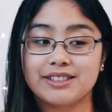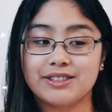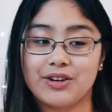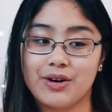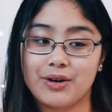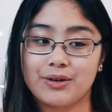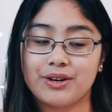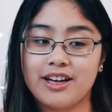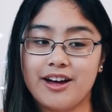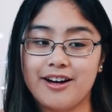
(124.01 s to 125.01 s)
so
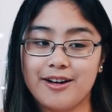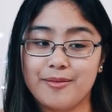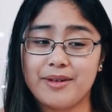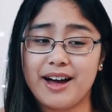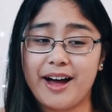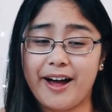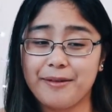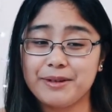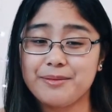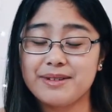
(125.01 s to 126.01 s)
I'm
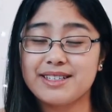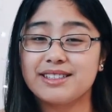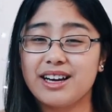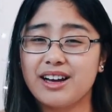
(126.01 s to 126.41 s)
gonna miss